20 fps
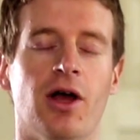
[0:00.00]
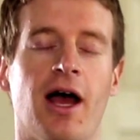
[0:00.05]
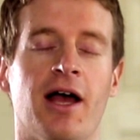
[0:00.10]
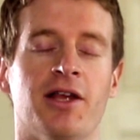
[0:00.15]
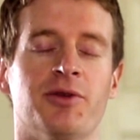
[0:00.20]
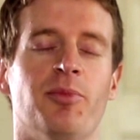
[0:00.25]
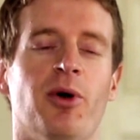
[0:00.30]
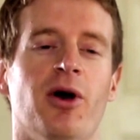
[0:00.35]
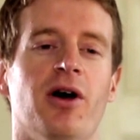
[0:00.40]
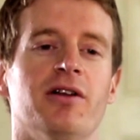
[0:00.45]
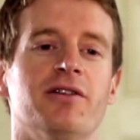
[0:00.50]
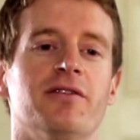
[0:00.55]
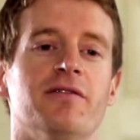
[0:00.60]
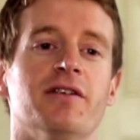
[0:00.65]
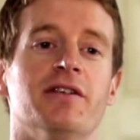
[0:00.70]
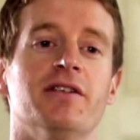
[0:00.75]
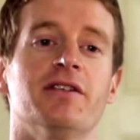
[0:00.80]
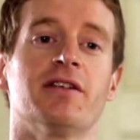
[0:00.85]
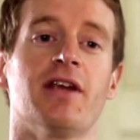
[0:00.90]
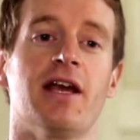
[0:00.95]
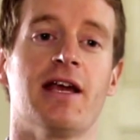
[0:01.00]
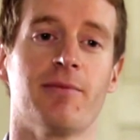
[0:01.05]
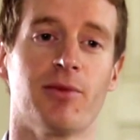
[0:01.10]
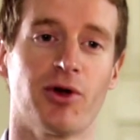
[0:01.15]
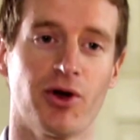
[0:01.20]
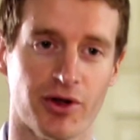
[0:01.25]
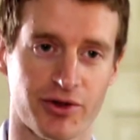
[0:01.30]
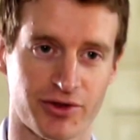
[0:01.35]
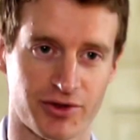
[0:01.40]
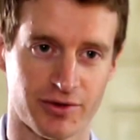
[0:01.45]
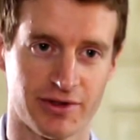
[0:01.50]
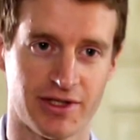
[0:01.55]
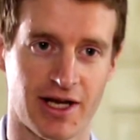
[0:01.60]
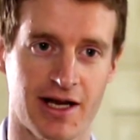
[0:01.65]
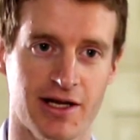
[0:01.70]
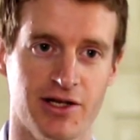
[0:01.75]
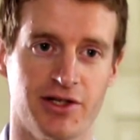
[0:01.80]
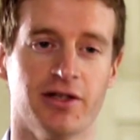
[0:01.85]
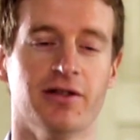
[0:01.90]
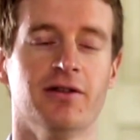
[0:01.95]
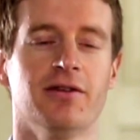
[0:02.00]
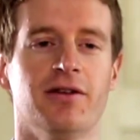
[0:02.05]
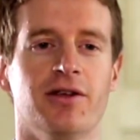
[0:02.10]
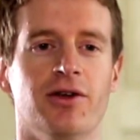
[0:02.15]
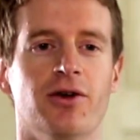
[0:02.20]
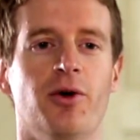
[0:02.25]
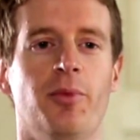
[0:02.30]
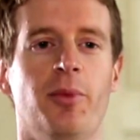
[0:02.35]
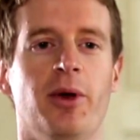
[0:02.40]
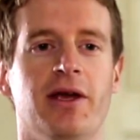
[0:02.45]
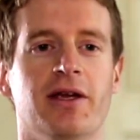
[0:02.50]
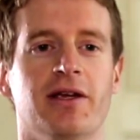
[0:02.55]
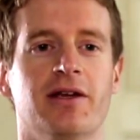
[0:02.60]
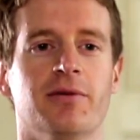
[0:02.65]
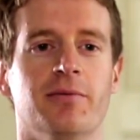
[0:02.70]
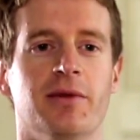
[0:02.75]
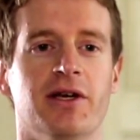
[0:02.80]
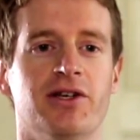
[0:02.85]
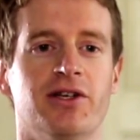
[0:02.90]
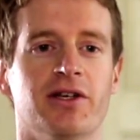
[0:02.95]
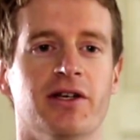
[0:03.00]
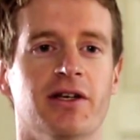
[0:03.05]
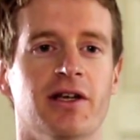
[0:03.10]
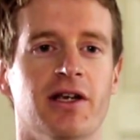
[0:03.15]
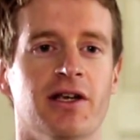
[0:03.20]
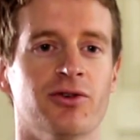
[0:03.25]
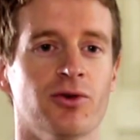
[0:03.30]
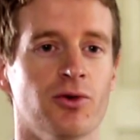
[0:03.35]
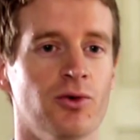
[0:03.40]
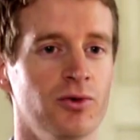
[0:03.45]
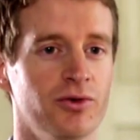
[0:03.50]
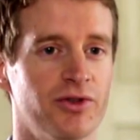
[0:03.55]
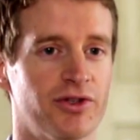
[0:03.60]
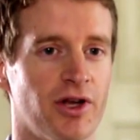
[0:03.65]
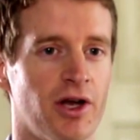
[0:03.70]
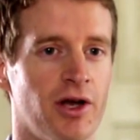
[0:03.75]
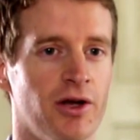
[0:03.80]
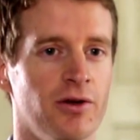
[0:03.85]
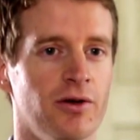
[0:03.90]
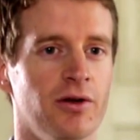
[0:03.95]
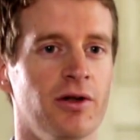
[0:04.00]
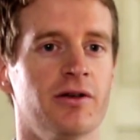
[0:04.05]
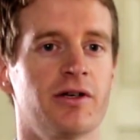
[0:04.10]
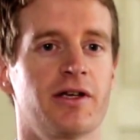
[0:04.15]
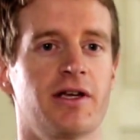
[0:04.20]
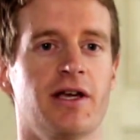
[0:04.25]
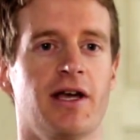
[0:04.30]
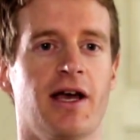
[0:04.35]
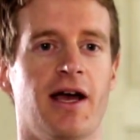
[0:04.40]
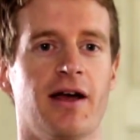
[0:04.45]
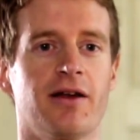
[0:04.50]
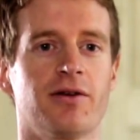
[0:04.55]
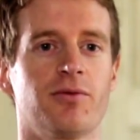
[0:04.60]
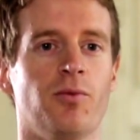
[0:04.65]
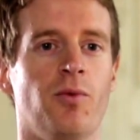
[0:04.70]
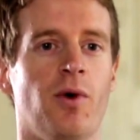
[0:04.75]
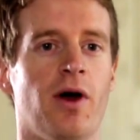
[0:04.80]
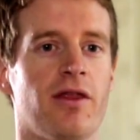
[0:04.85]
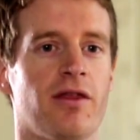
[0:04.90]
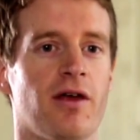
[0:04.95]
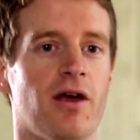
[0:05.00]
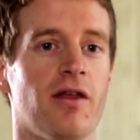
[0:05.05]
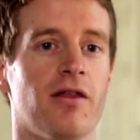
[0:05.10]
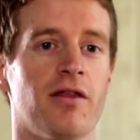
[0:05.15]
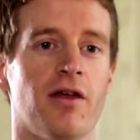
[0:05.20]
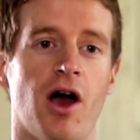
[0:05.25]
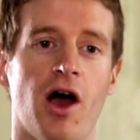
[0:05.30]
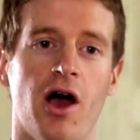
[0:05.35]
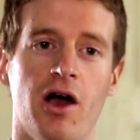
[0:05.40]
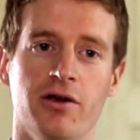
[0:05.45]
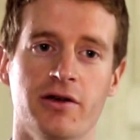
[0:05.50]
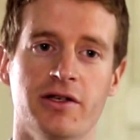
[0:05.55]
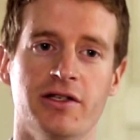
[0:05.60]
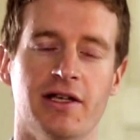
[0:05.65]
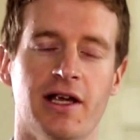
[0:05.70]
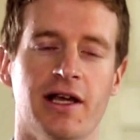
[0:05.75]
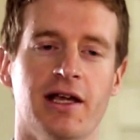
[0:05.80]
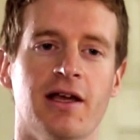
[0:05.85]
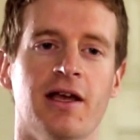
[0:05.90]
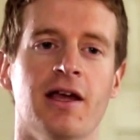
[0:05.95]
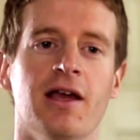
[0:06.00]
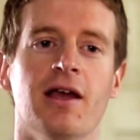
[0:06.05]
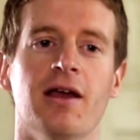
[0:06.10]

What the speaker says: As part of the same consultation, the European Commission is also looking at whether the hosting,